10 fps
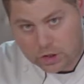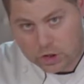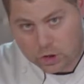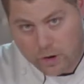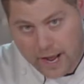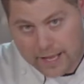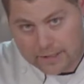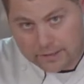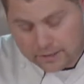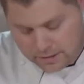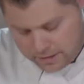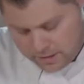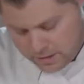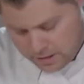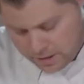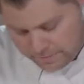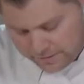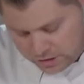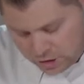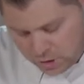strands
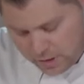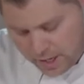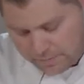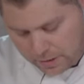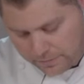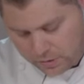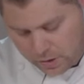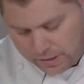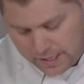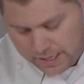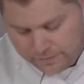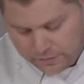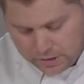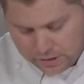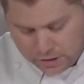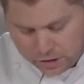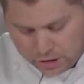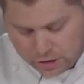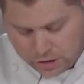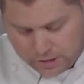of this cucumber, okay? You're
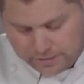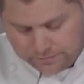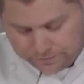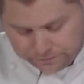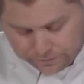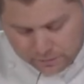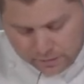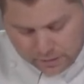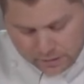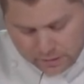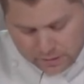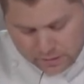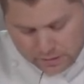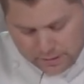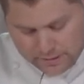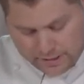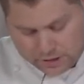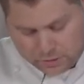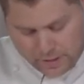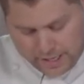gonna turn it
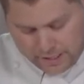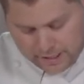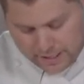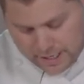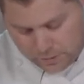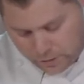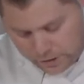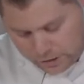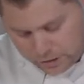this way, and what you're